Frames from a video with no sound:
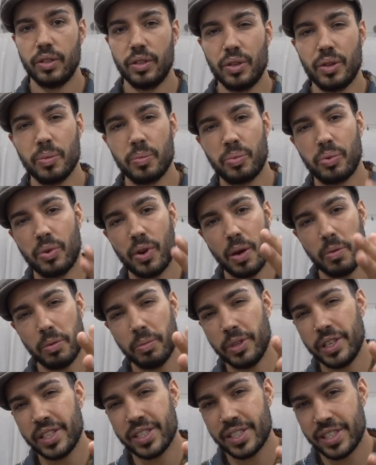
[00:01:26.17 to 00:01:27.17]
You can
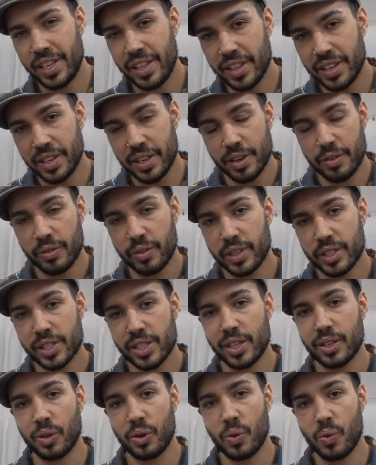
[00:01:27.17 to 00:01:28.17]
probably see the
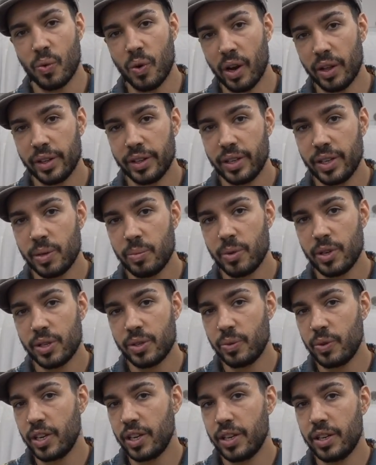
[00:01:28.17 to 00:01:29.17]
difference in quality
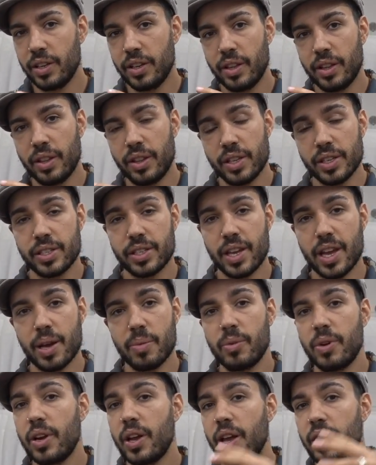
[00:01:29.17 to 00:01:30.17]
between this
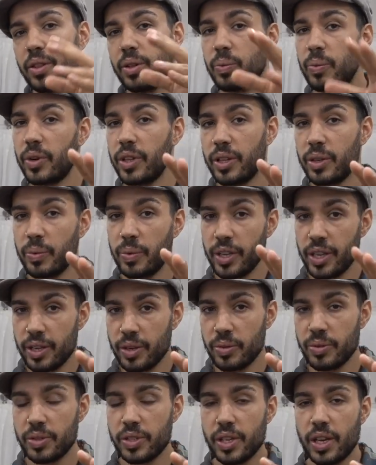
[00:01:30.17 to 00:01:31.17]
camera and the one that we
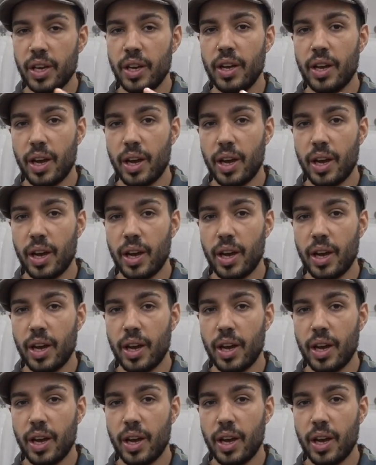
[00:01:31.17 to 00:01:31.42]
use.